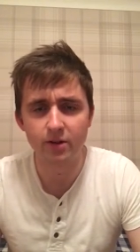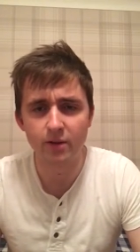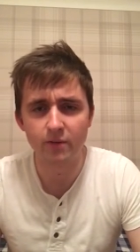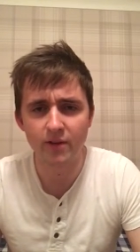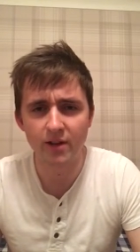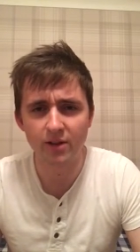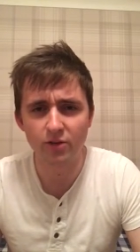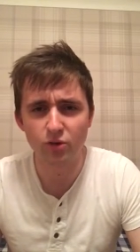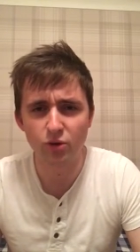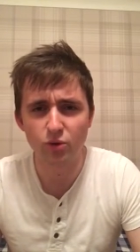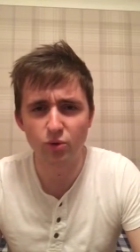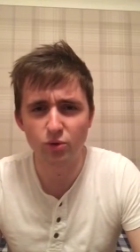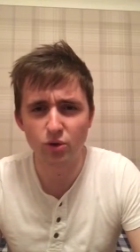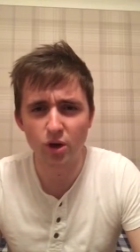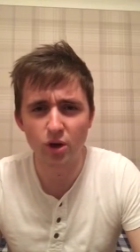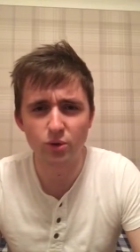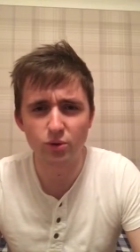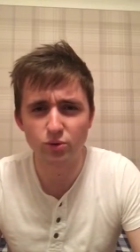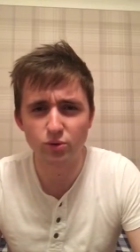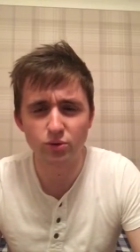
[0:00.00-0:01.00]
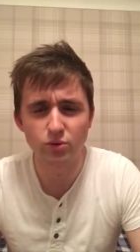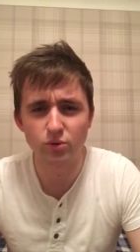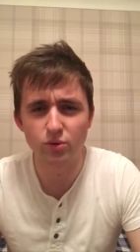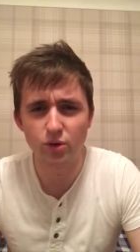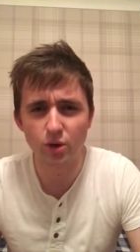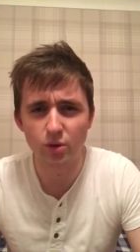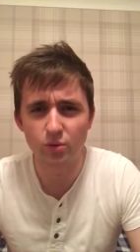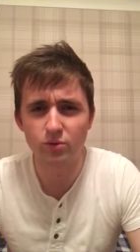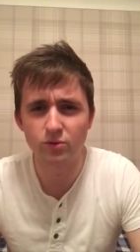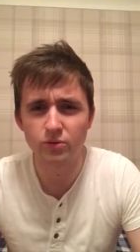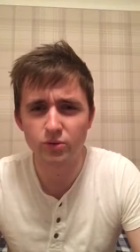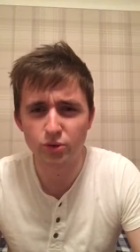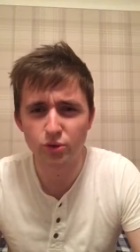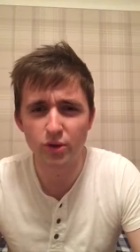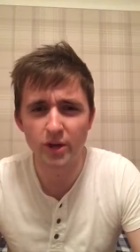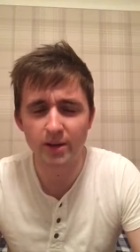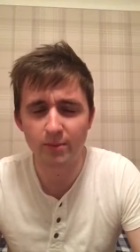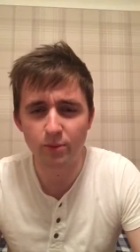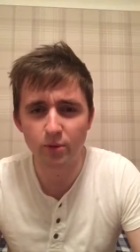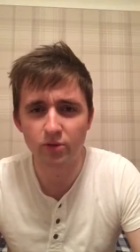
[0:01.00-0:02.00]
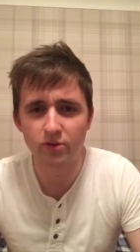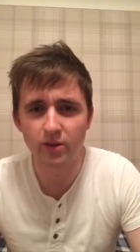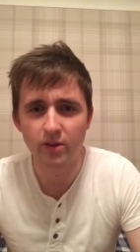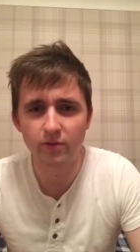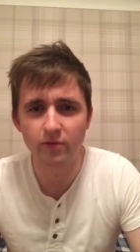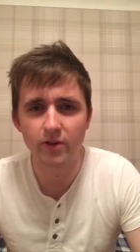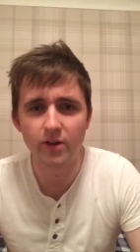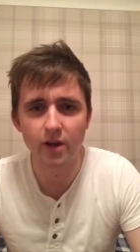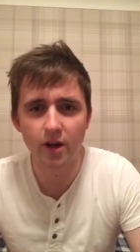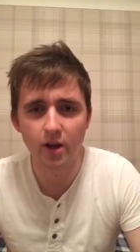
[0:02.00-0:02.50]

I think it's called Gold Golden Dream or something.